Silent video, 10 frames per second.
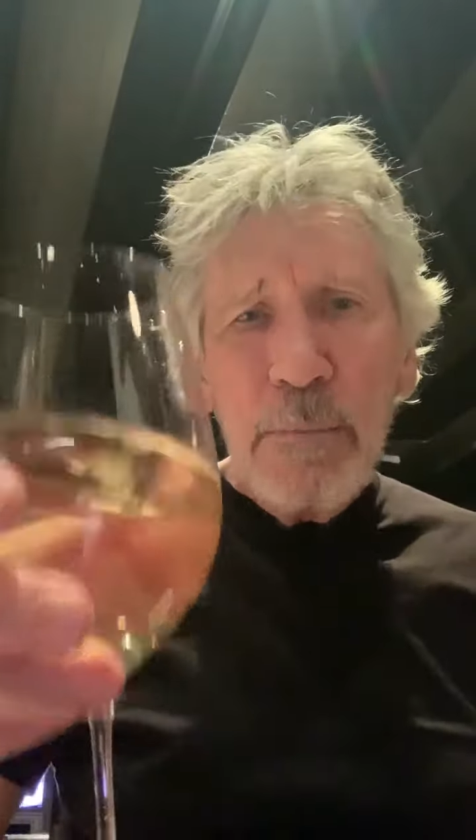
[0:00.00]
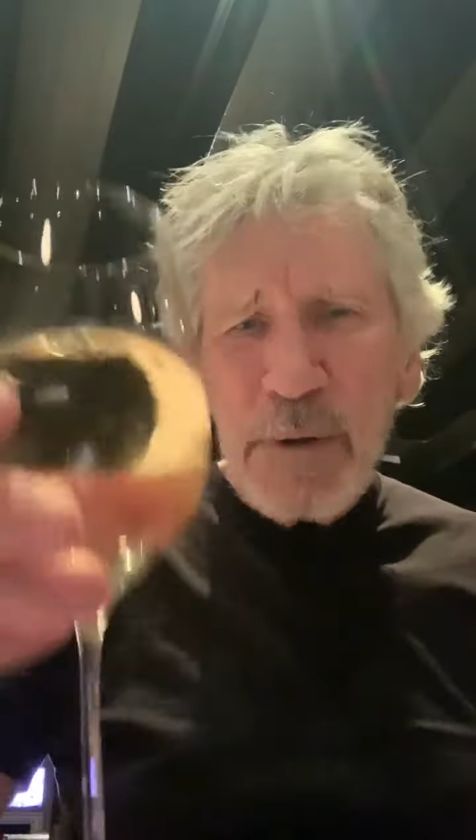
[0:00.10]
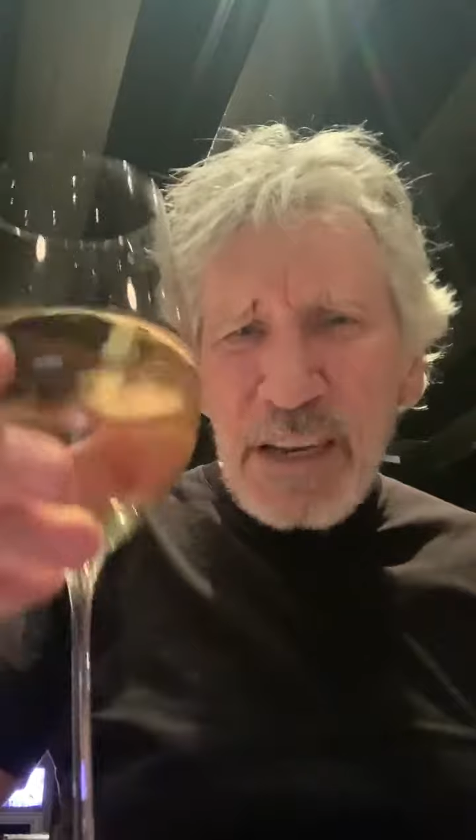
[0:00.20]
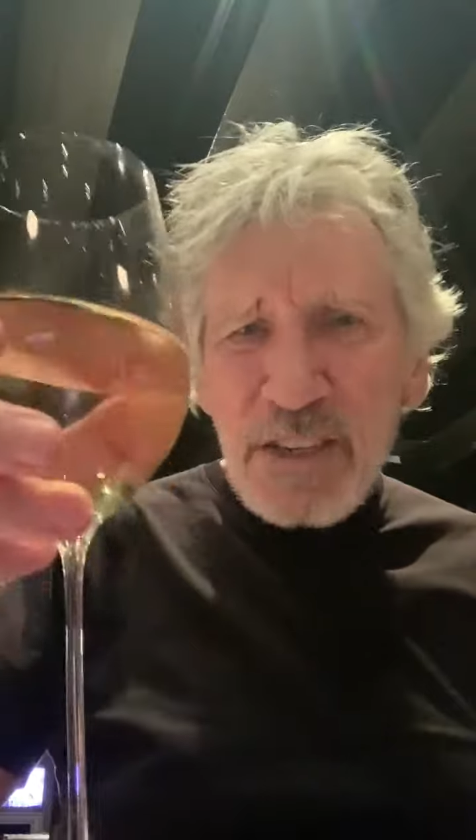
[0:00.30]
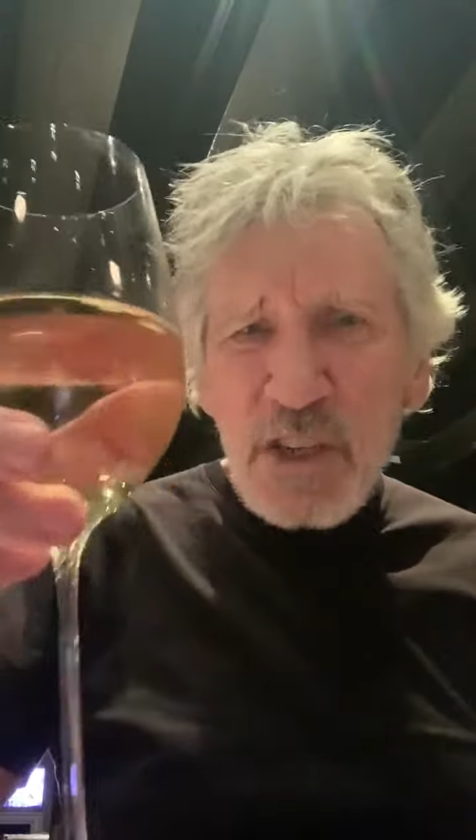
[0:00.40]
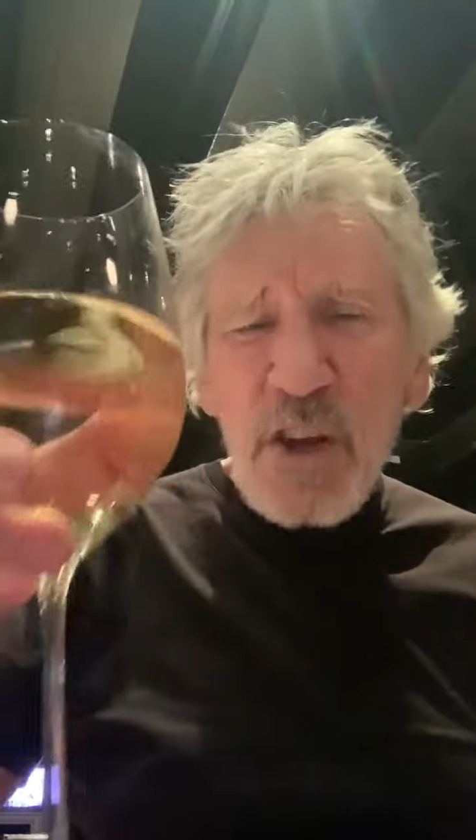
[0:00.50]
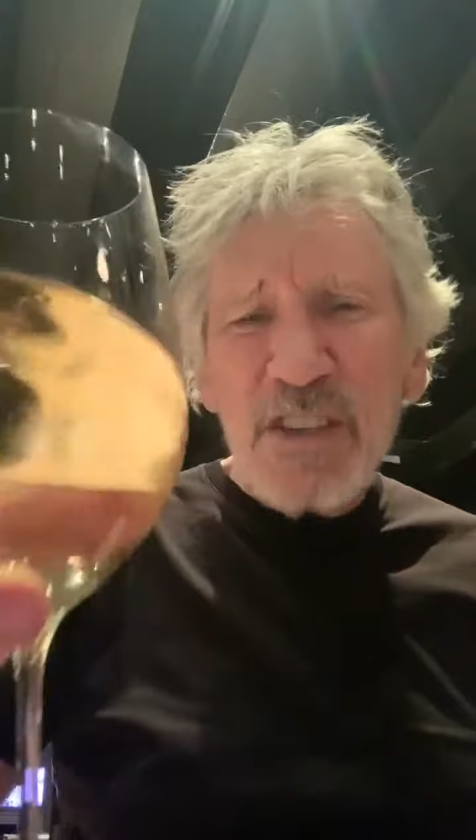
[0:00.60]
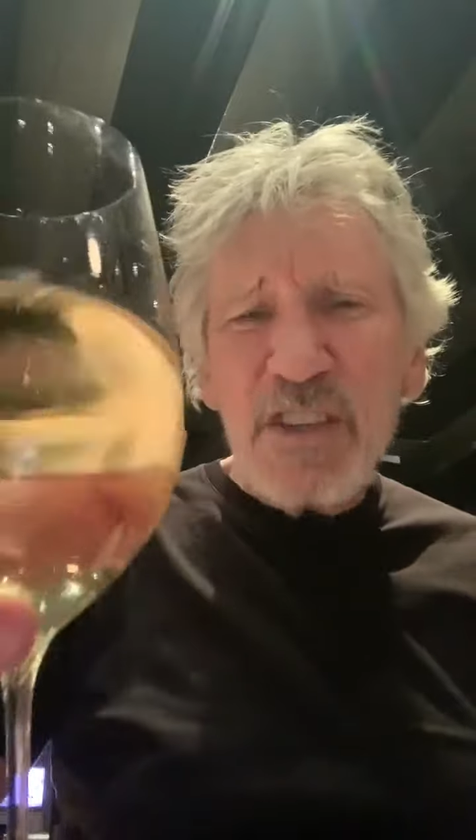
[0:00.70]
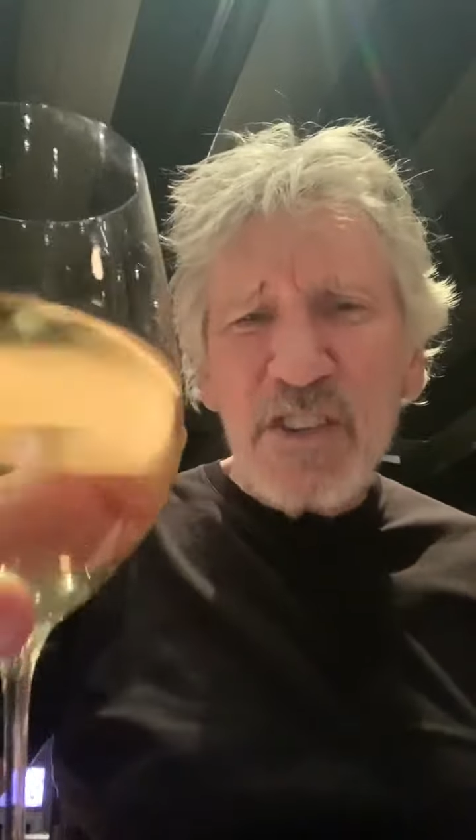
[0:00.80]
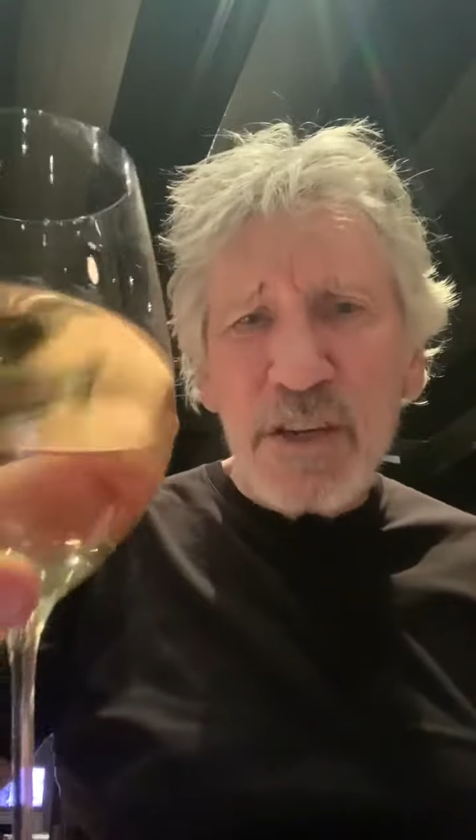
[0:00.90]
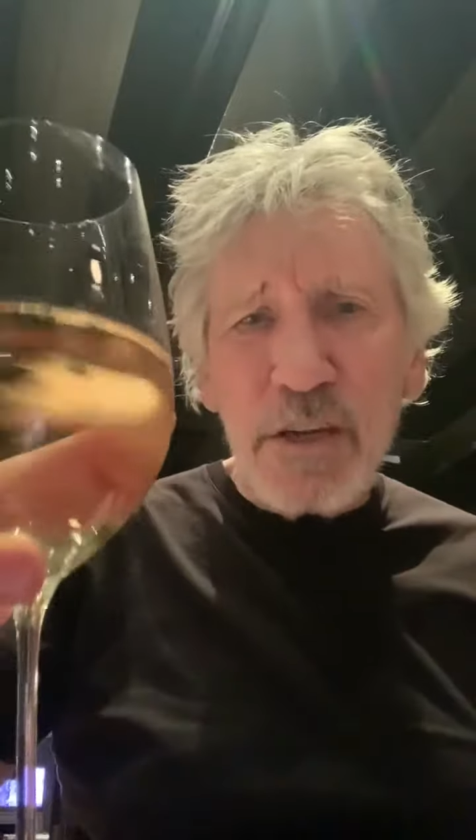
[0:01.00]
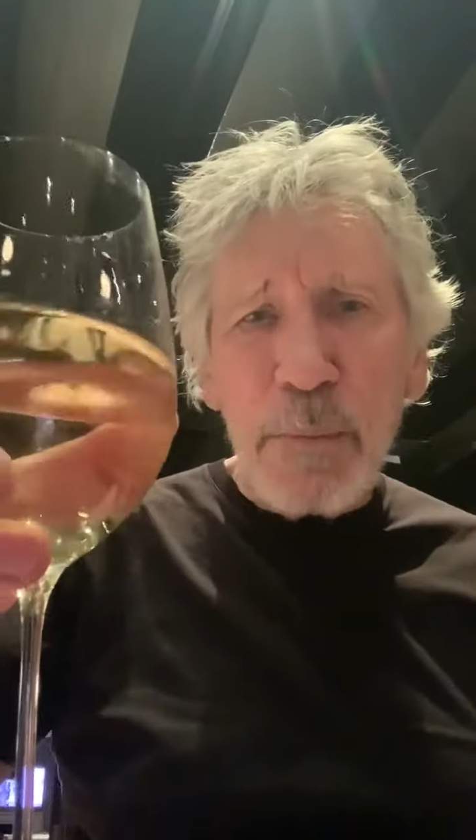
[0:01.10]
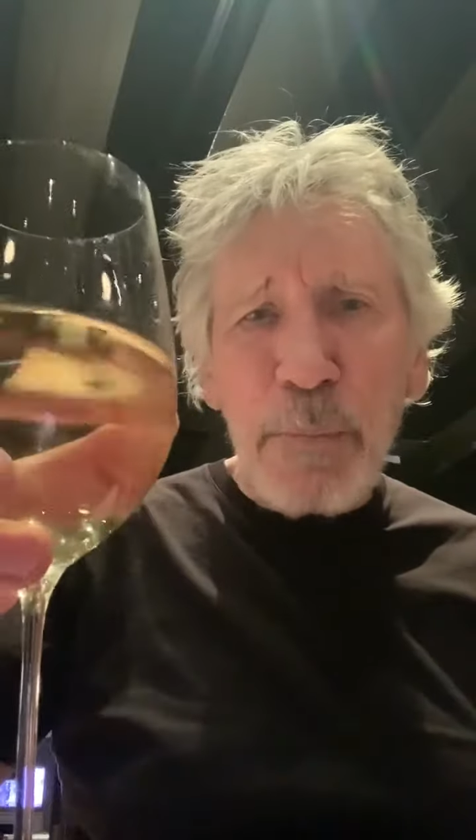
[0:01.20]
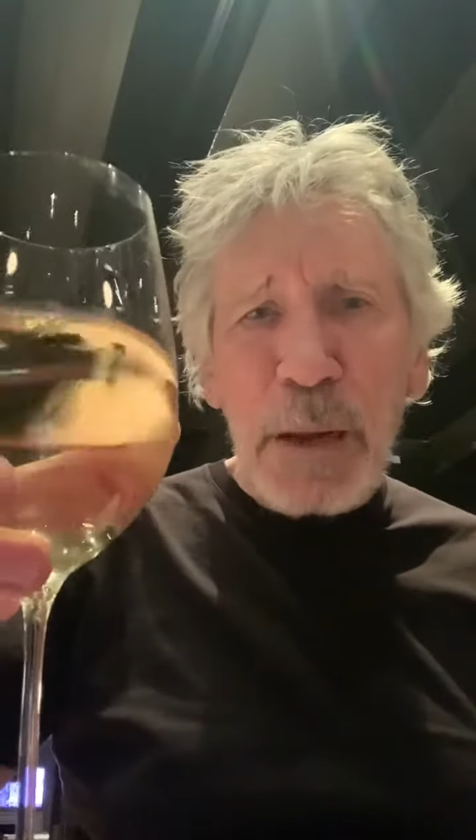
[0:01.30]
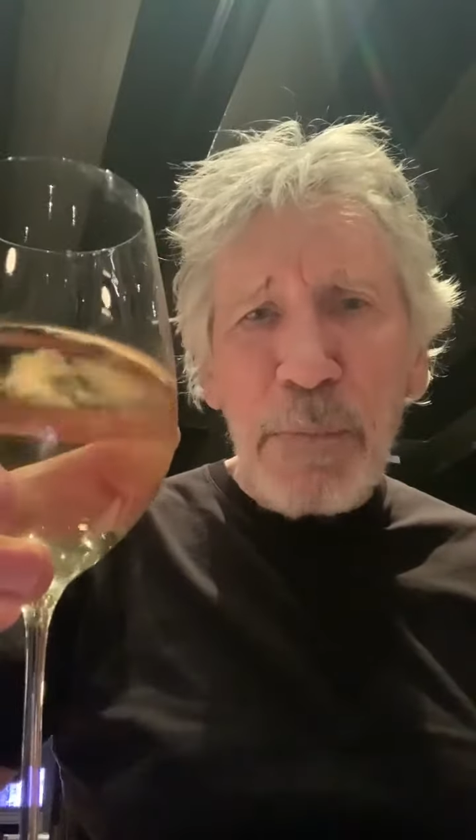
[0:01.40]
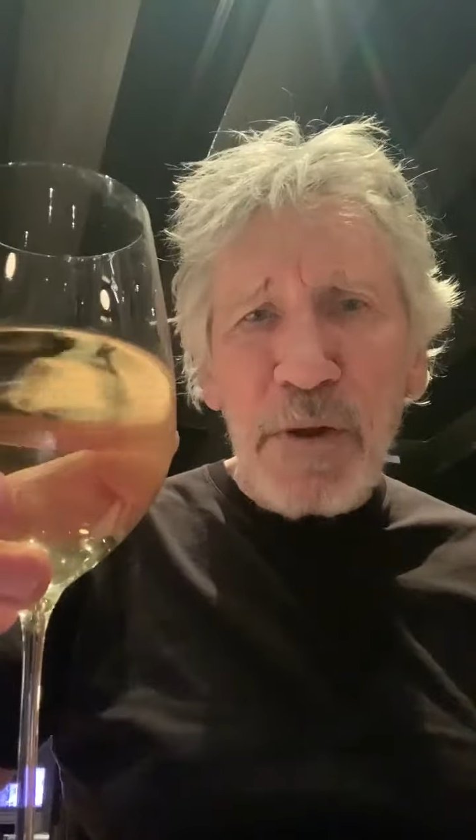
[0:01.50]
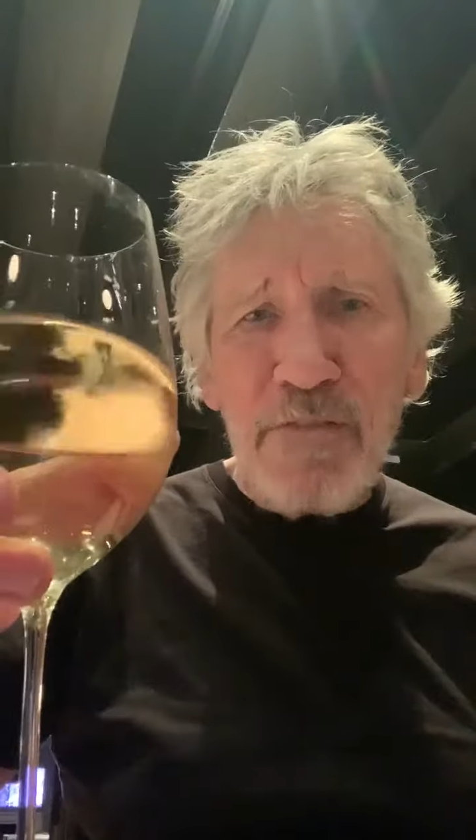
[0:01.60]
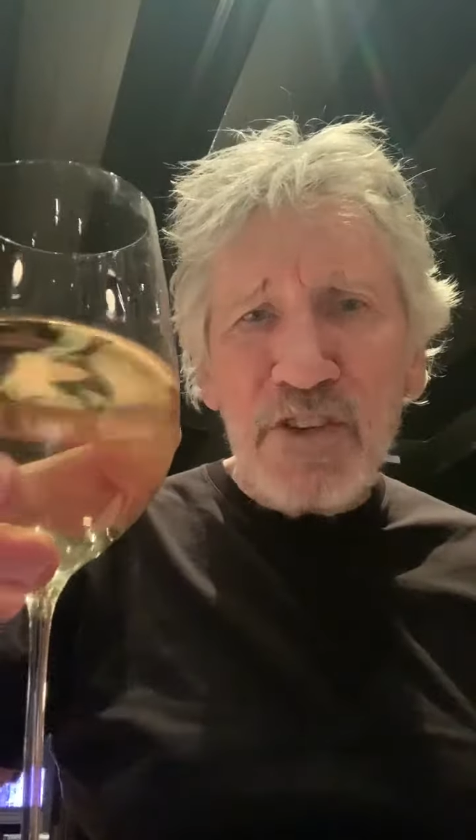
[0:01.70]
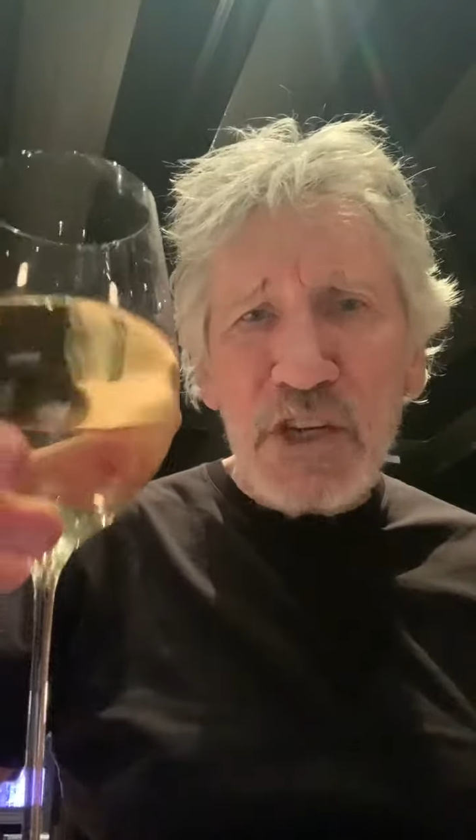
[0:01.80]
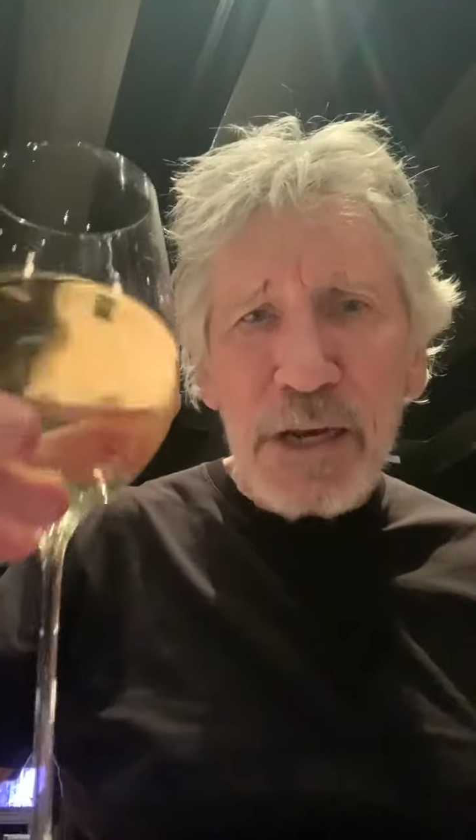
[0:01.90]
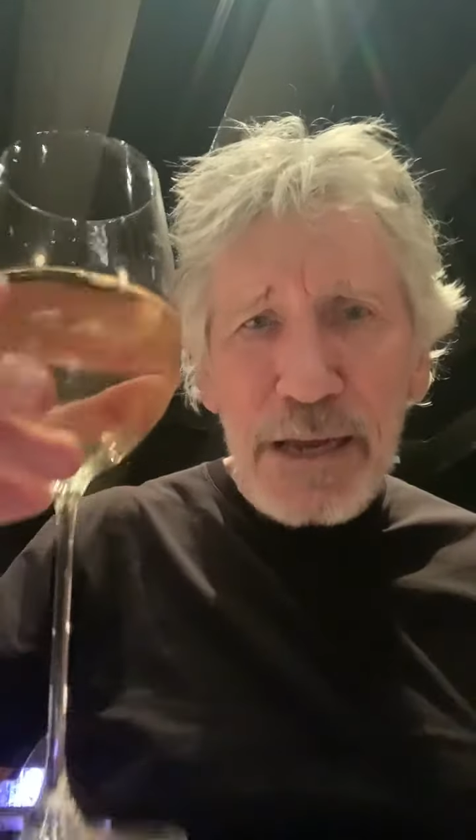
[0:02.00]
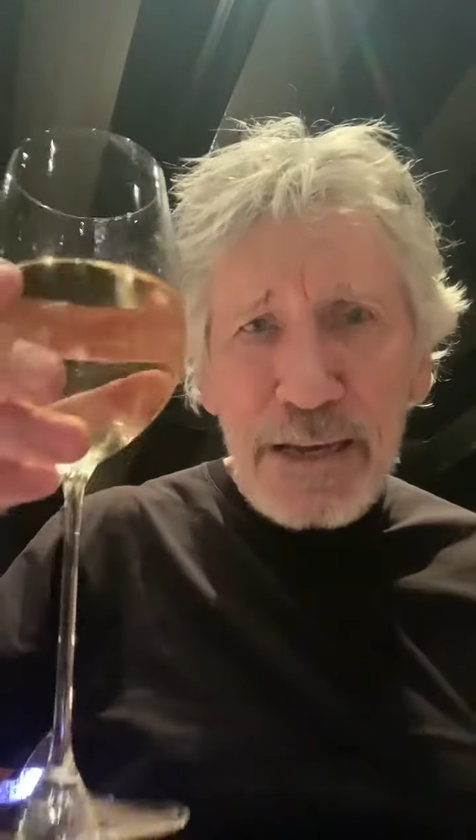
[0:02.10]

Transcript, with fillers: But it's not just to the people of Chile,